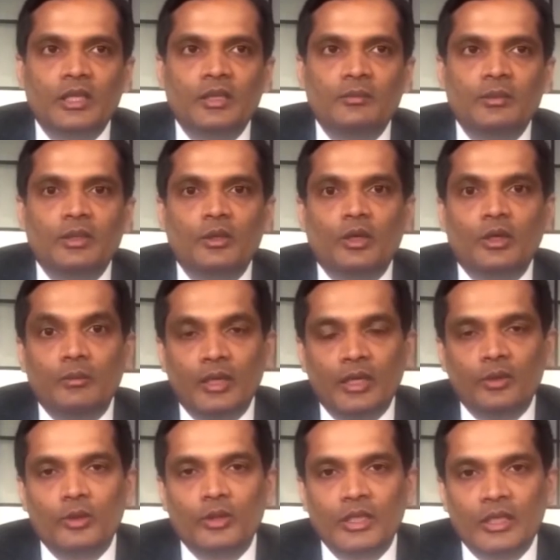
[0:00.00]
we do
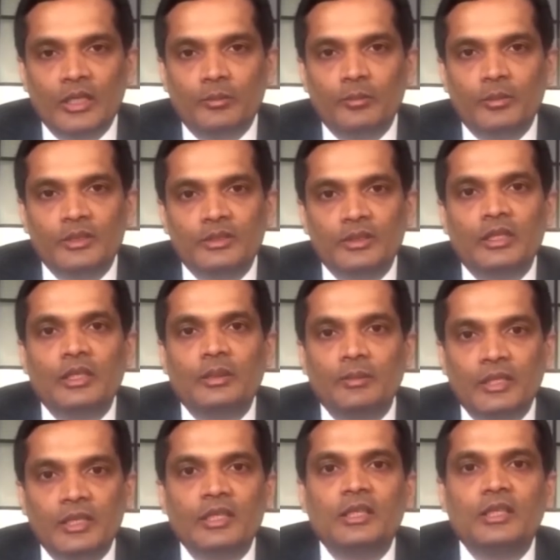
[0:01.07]
MRI
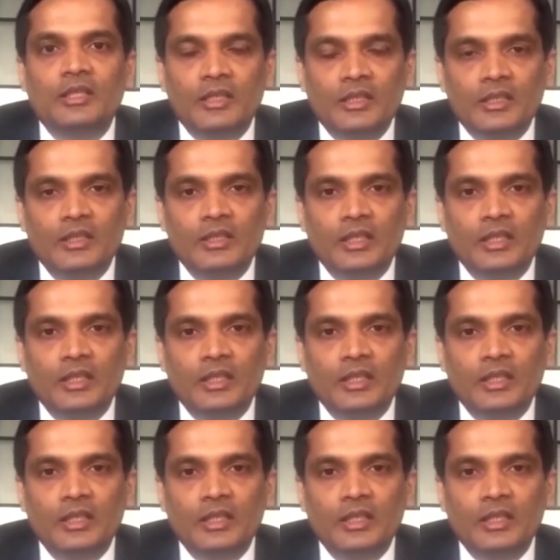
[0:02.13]
to see